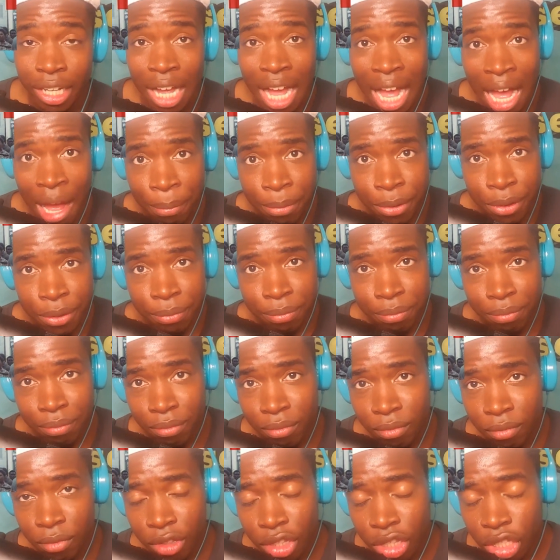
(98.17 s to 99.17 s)
cops,
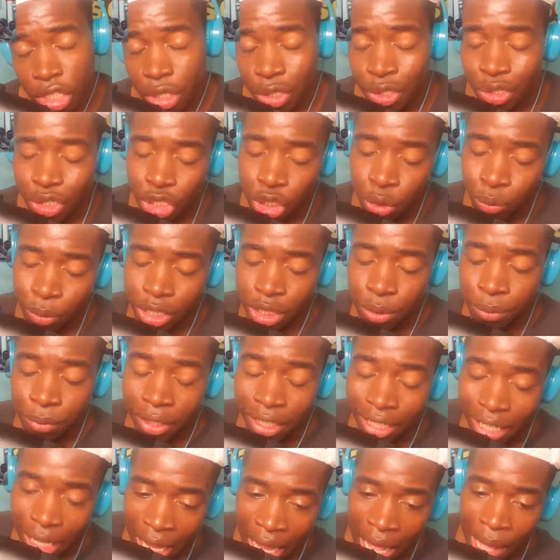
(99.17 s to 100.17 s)
situation
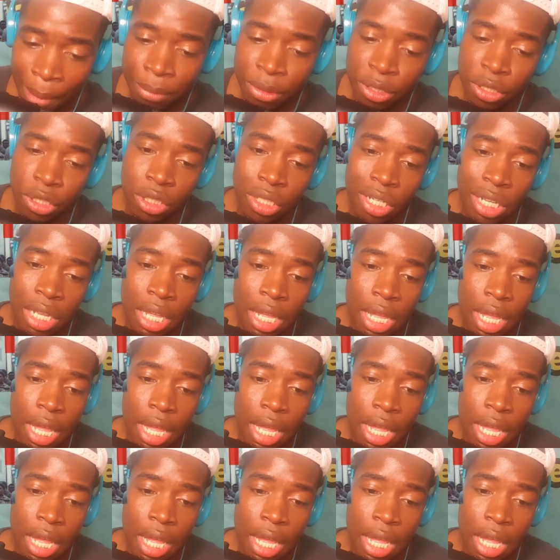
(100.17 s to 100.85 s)
with the cops,